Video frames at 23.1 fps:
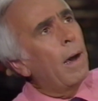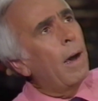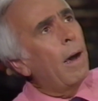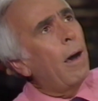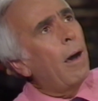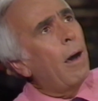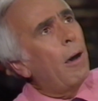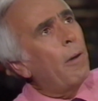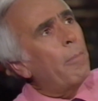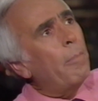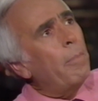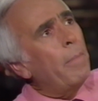
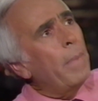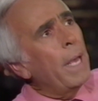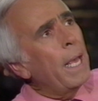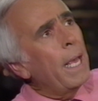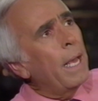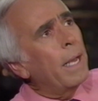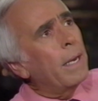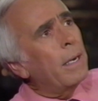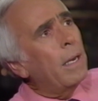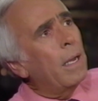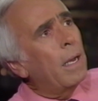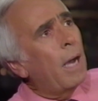Oh,
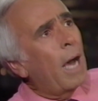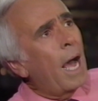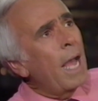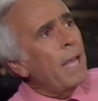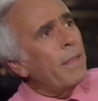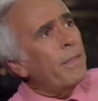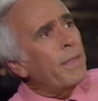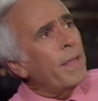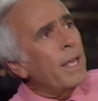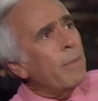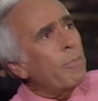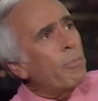man.
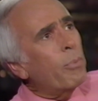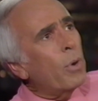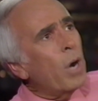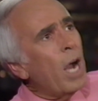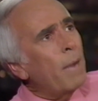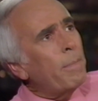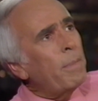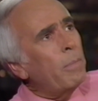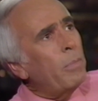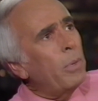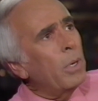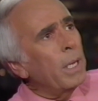I think
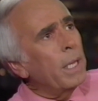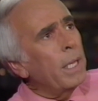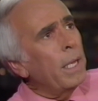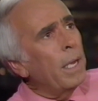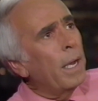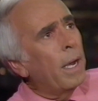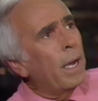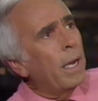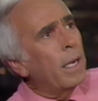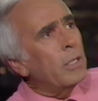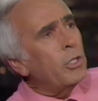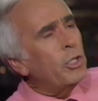
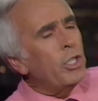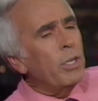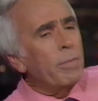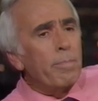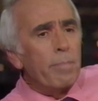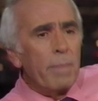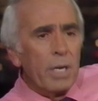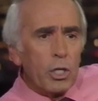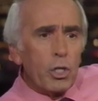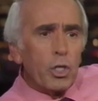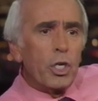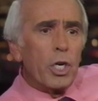probably uh,
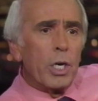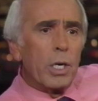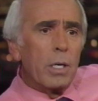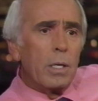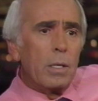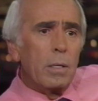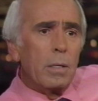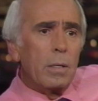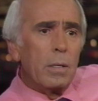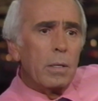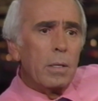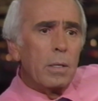Jim Michener.
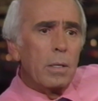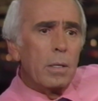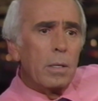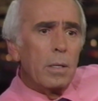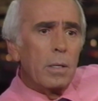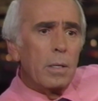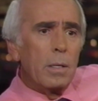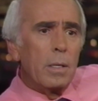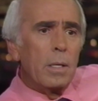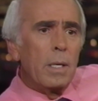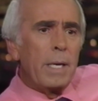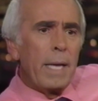
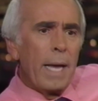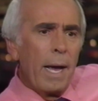Really?